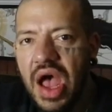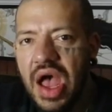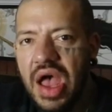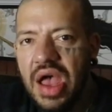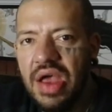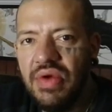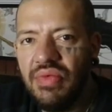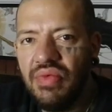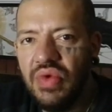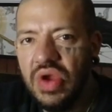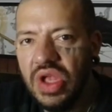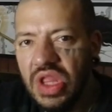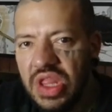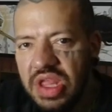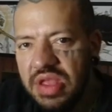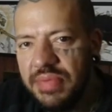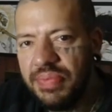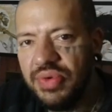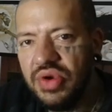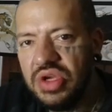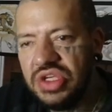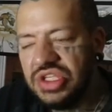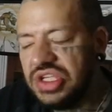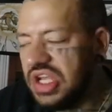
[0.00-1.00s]
I really
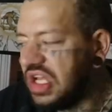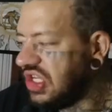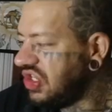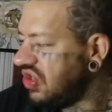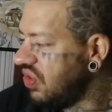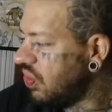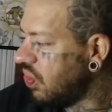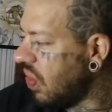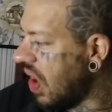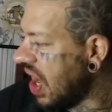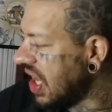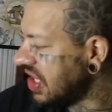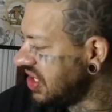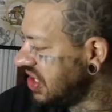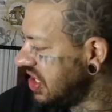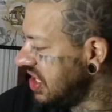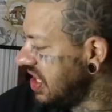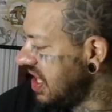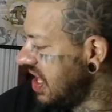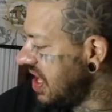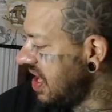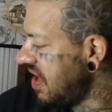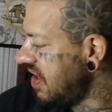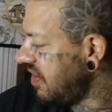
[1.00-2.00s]
appreciate you
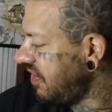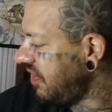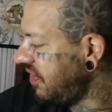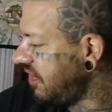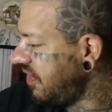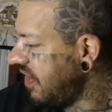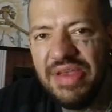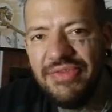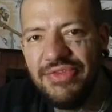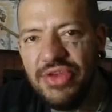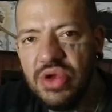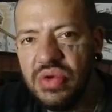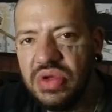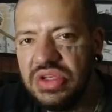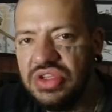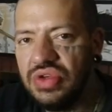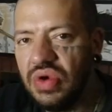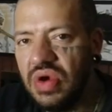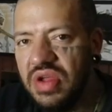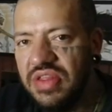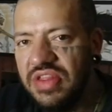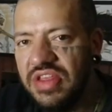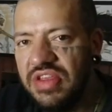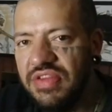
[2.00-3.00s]
watching this. If you
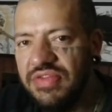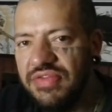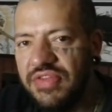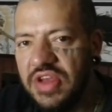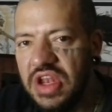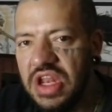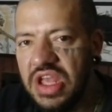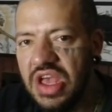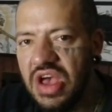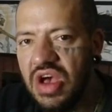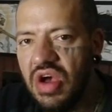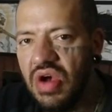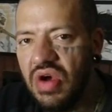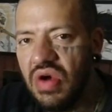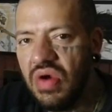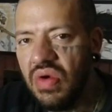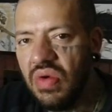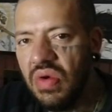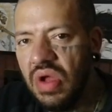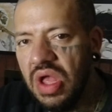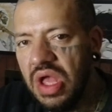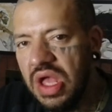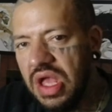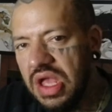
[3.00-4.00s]
enjoyed this
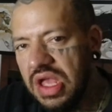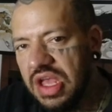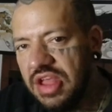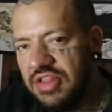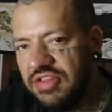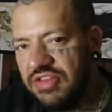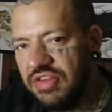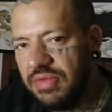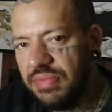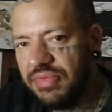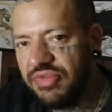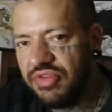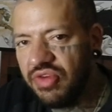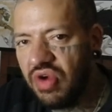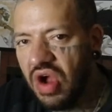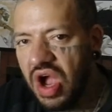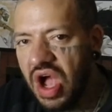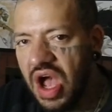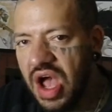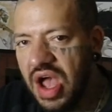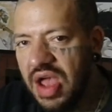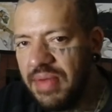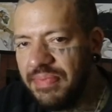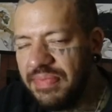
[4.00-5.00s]
video, hit
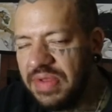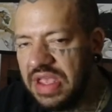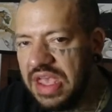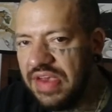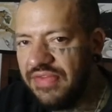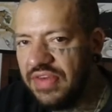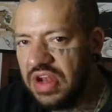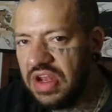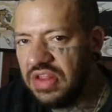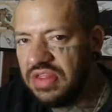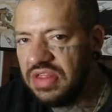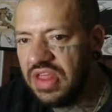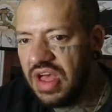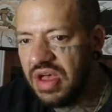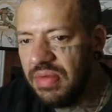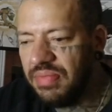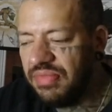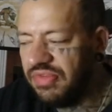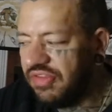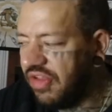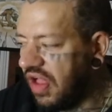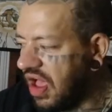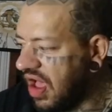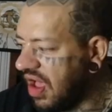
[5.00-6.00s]
subscribe, give it a
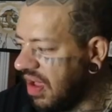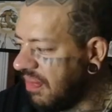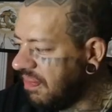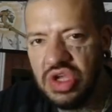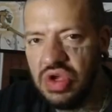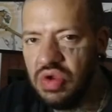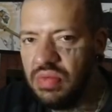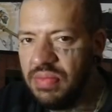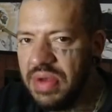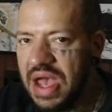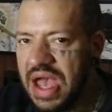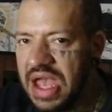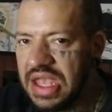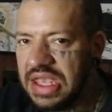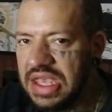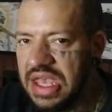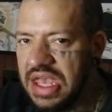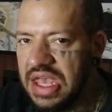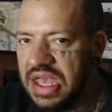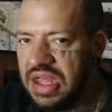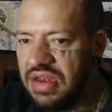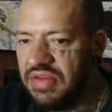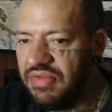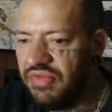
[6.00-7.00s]
thumbs up. Tune back
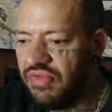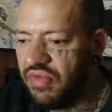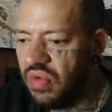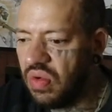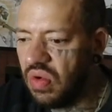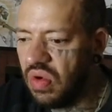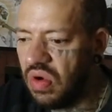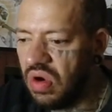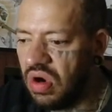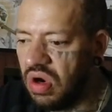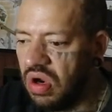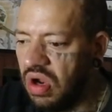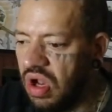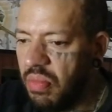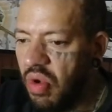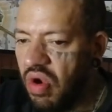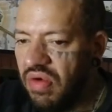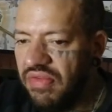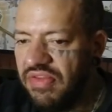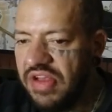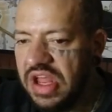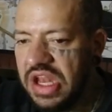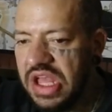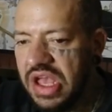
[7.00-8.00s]
in for
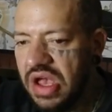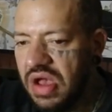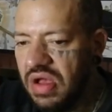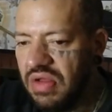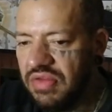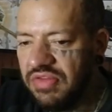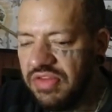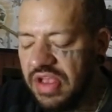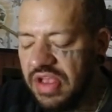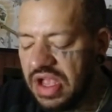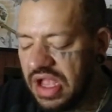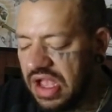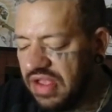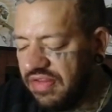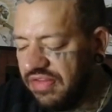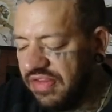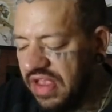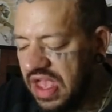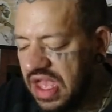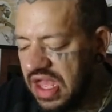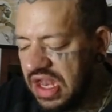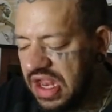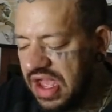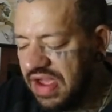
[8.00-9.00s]
more videos. Like I
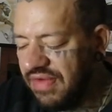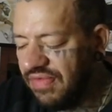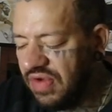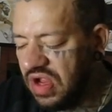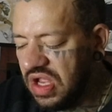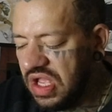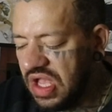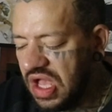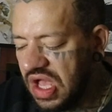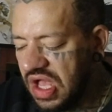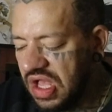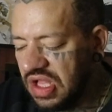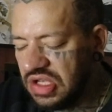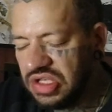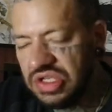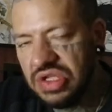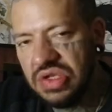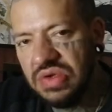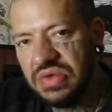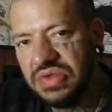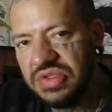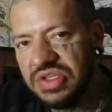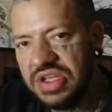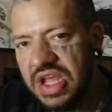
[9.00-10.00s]
said, every
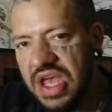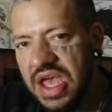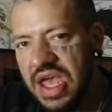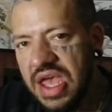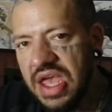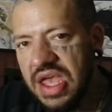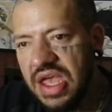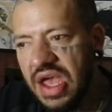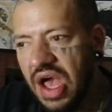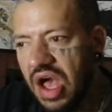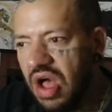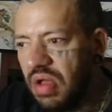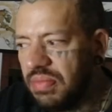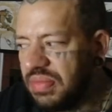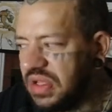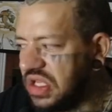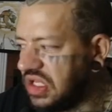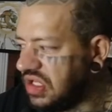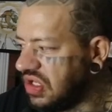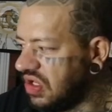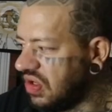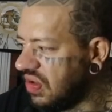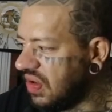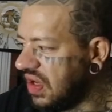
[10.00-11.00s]
Tuesday, I'll be
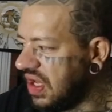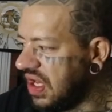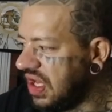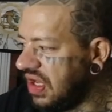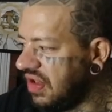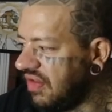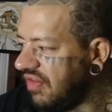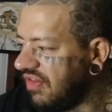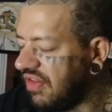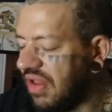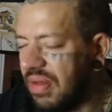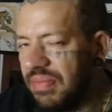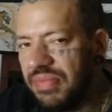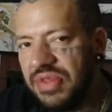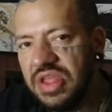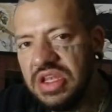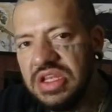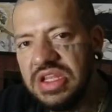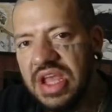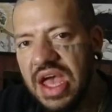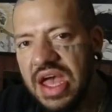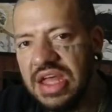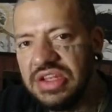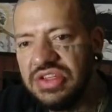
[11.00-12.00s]
doing something
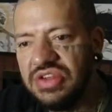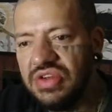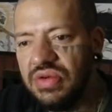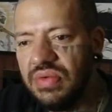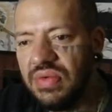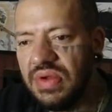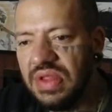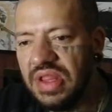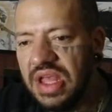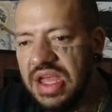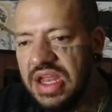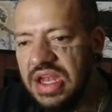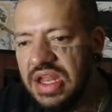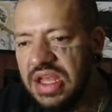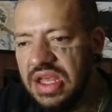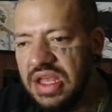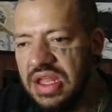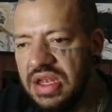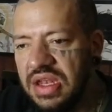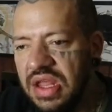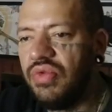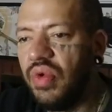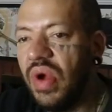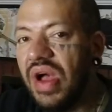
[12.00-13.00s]
tattoo
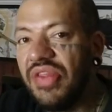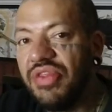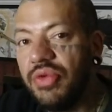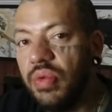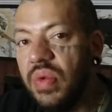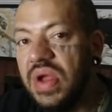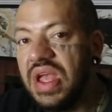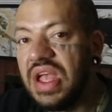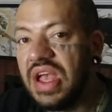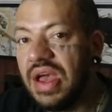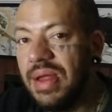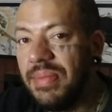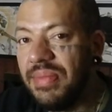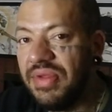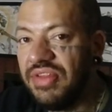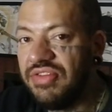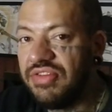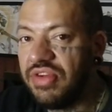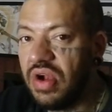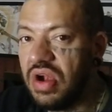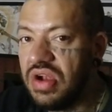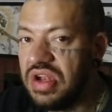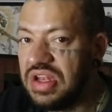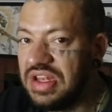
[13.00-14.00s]
related. Throughout the week, I'm gonna
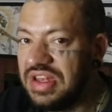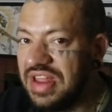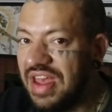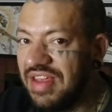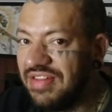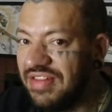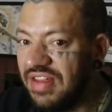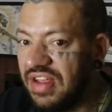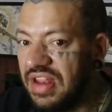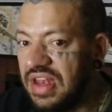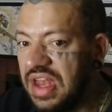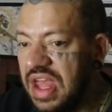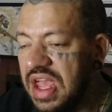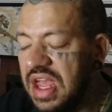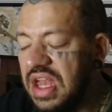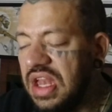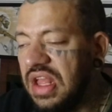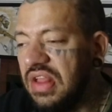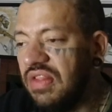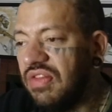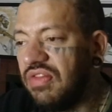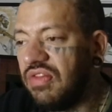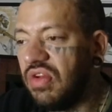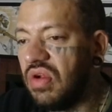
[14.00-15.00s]
start
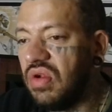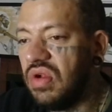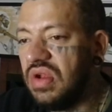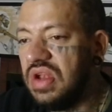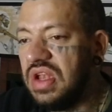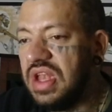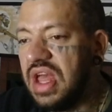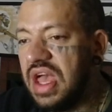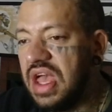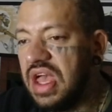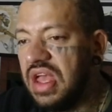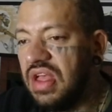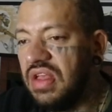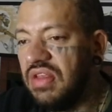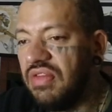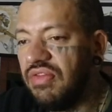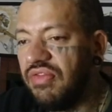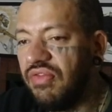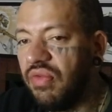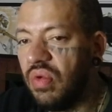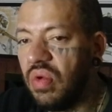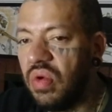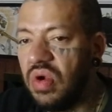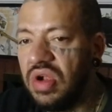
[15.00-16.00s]
designating certain days
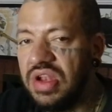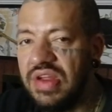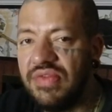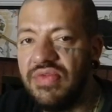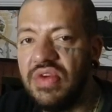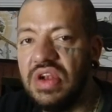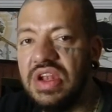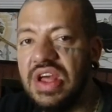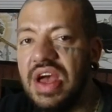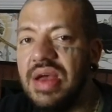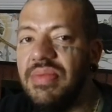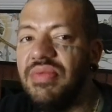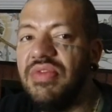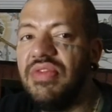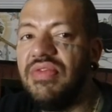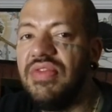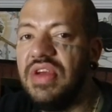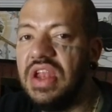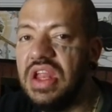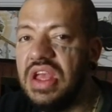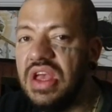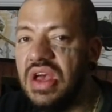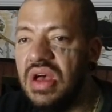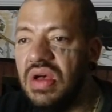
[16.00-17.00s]
for different types of
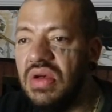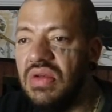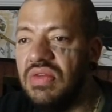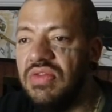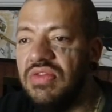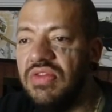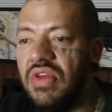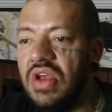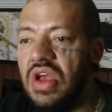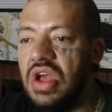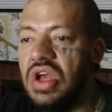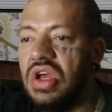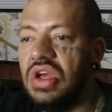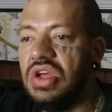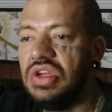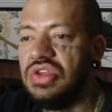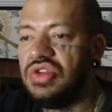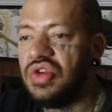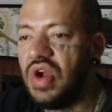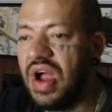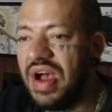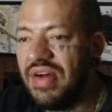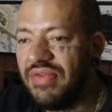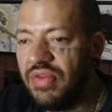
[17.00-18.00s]
videos,
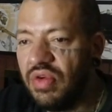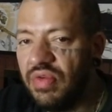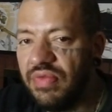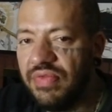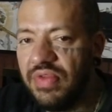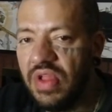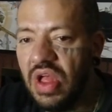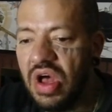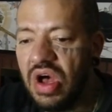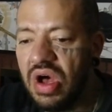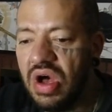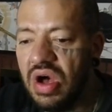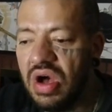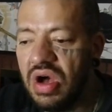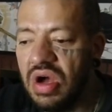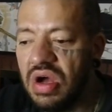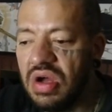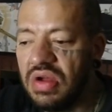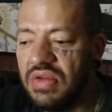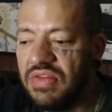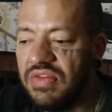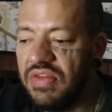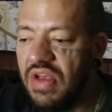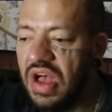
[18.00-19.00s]
travel
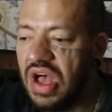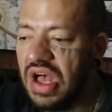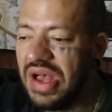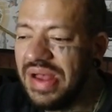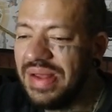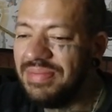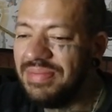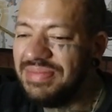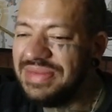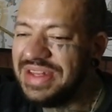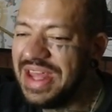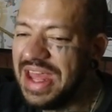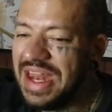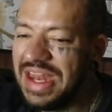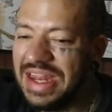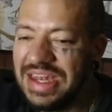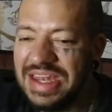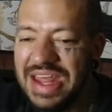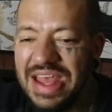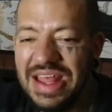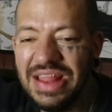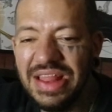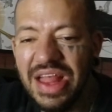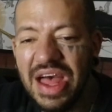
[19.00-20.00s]
vlogs,
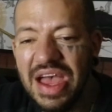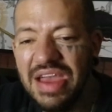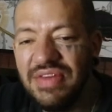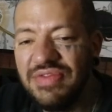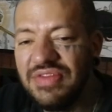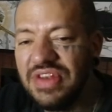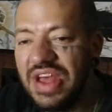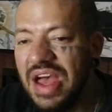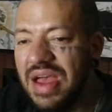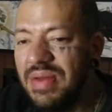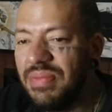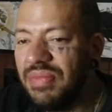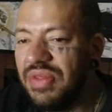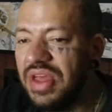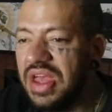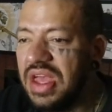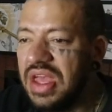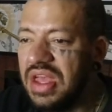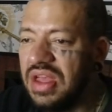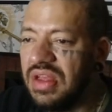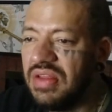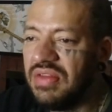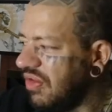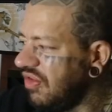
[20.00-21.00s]
day-to-day life type
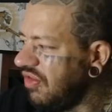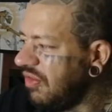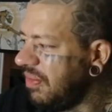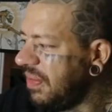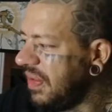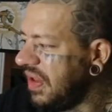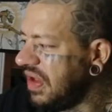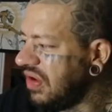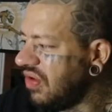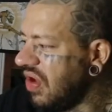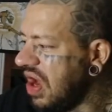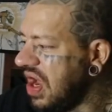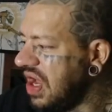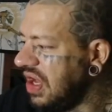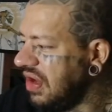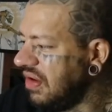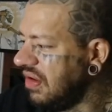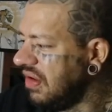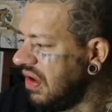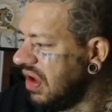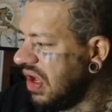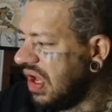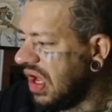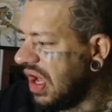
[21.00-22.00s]
things. This has been great.
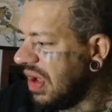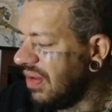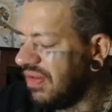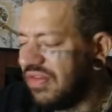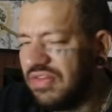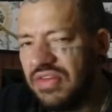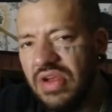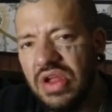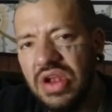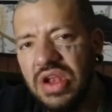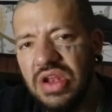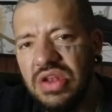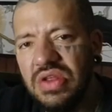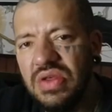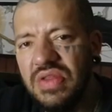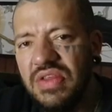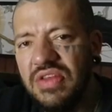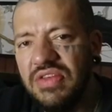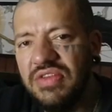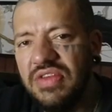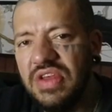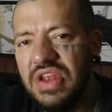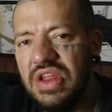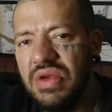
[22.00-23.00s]
I was gonna do
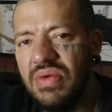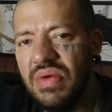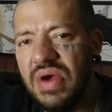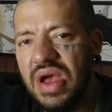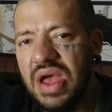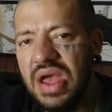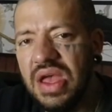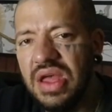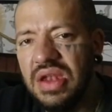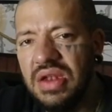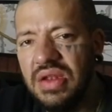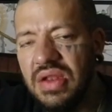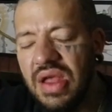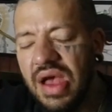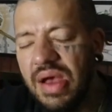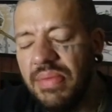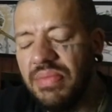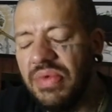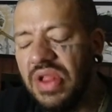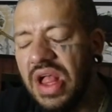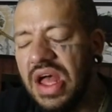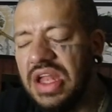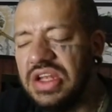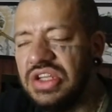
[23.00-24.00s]
this anyway, and
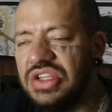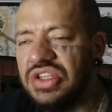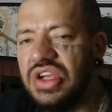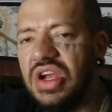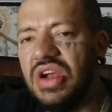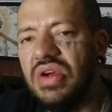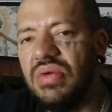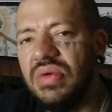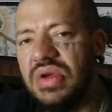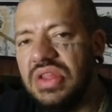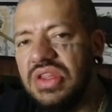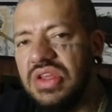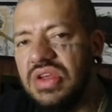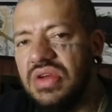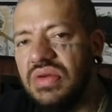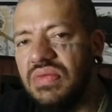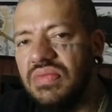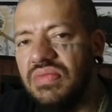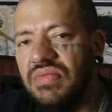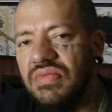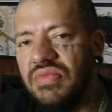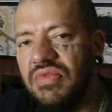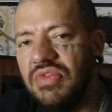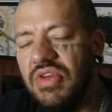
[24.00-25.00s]
I'm glad to share it with
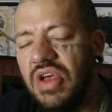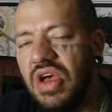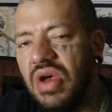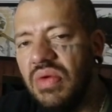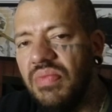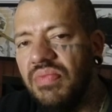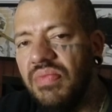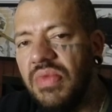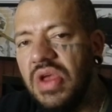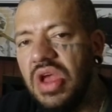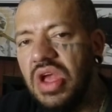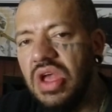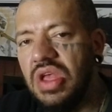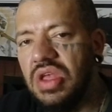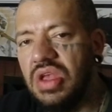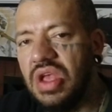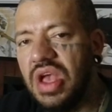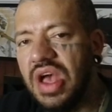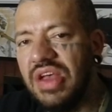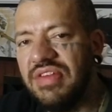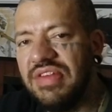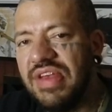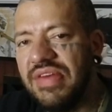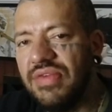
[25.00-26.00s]
you. So, you
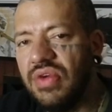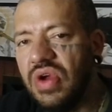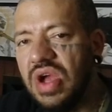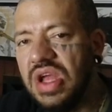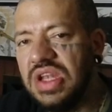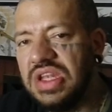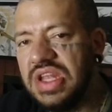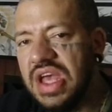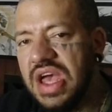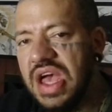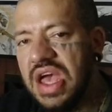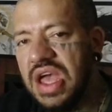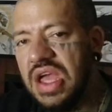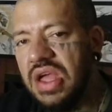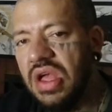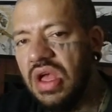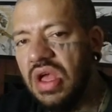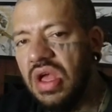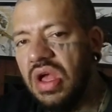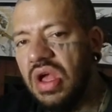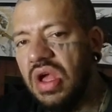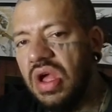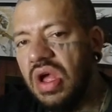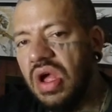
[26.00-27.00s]
guys have a great day.
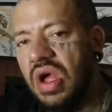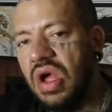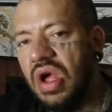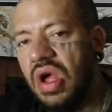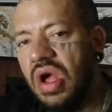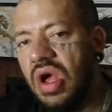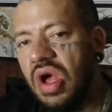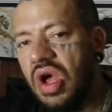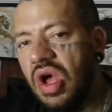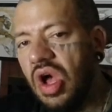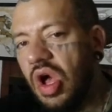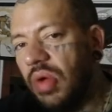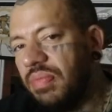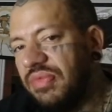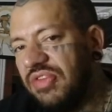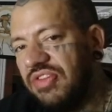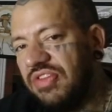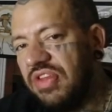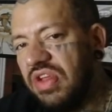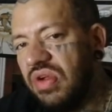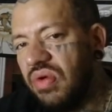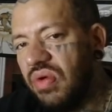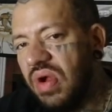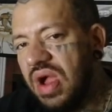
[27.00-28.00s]
Hope to
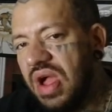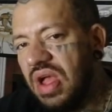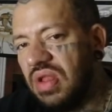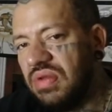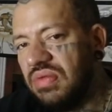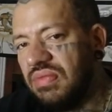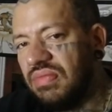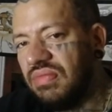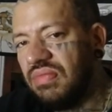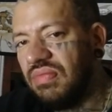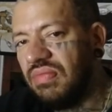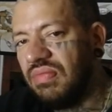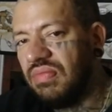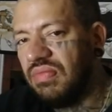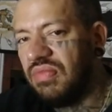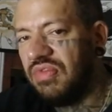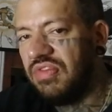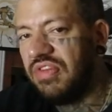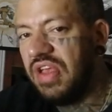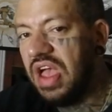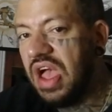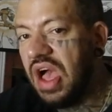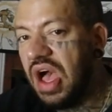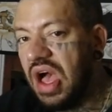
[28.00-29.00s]
see you around.
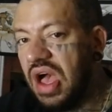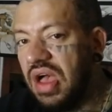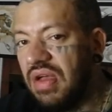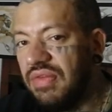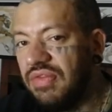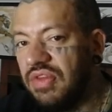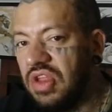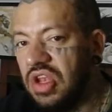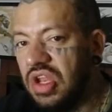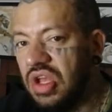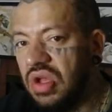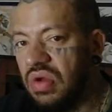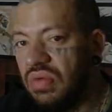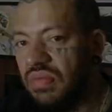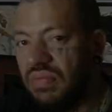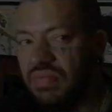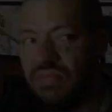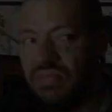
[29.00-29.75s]
Say hi if you do.